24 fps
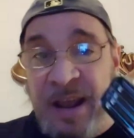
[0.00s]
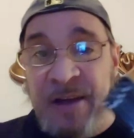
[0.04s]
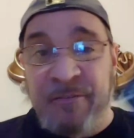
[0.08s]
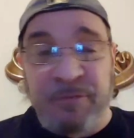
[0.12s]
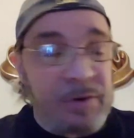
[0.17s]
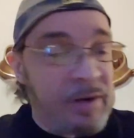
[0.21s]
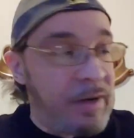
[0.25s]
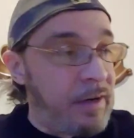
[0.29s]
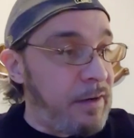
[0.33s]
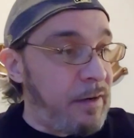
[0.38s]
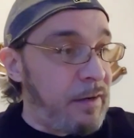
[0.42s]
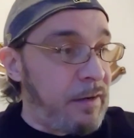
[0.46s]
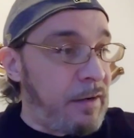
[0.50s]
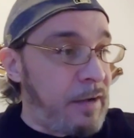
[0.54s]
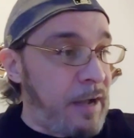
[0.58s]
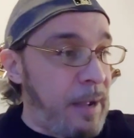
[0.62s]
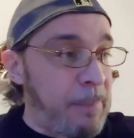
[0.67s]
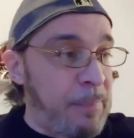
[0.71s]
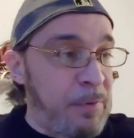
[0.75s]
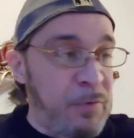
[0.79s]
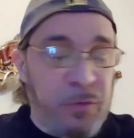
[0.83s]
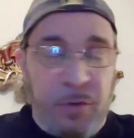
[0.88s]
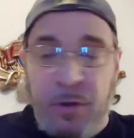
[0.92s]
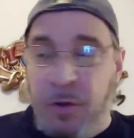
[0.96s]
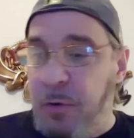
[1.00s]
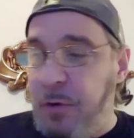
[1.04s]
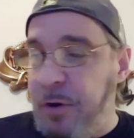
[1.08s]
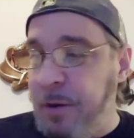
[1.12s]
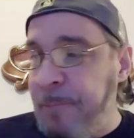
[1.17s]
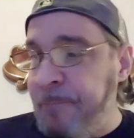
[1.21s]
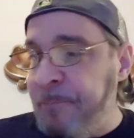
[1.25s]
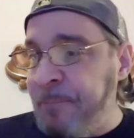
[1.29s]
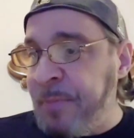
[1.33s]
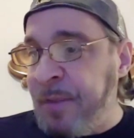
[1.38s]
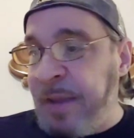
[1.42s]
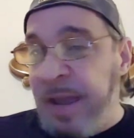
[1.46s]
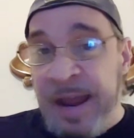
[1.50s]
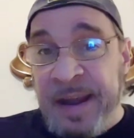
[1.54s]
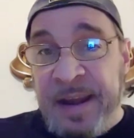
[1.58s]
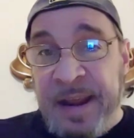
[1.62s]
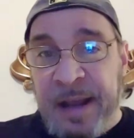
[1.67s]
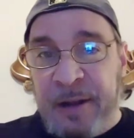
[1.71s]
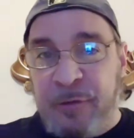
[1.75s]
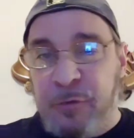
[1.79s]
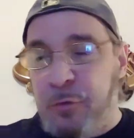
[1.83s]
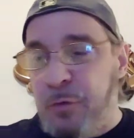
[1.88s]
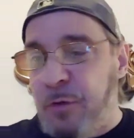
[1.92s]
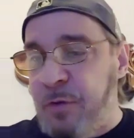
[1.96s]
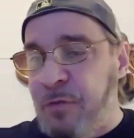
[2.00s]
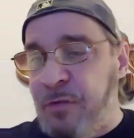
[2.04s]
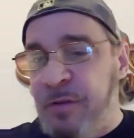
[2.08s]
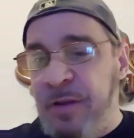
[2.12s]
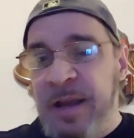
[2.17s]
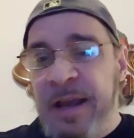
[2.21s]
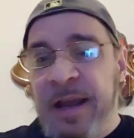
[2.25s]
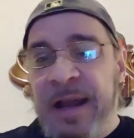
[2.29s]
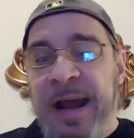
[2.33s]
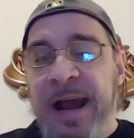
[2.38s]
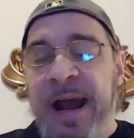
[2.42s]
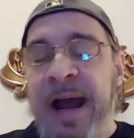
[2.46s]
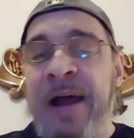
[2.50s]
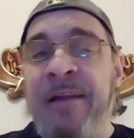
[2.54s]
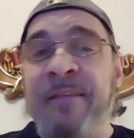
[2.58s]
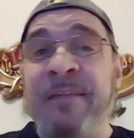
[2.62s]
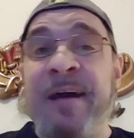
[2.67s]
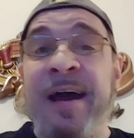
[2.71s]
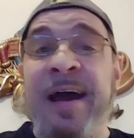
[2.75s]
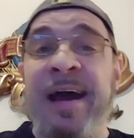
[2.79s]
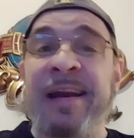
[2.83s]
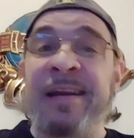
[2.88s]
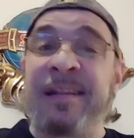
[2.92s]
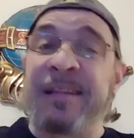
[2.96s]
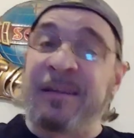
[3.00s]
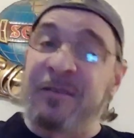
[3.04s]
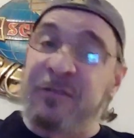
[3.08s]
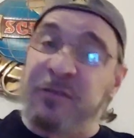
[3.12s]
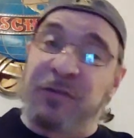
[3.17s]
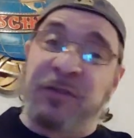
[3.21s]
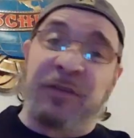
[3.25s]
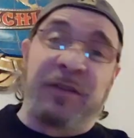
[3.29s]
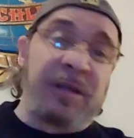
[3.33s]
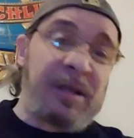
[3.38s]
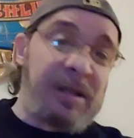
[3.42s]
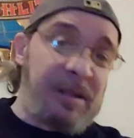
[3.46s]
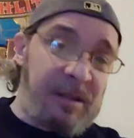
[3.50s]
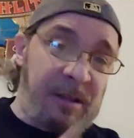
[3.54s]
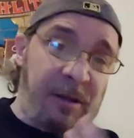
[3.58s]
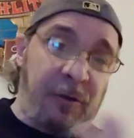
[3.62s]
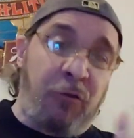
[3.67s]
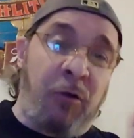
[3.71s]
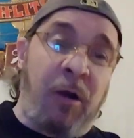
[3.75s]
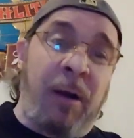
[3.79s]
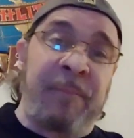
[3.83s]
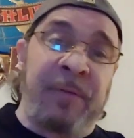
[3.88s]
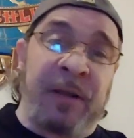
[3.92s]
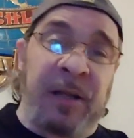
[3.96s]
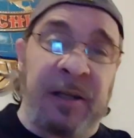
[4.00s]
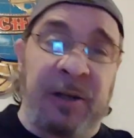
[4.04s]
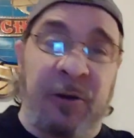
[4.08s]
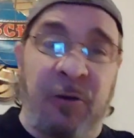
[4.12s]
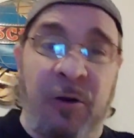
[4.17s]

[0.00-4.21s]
every episode and extras. And then this is the creme de la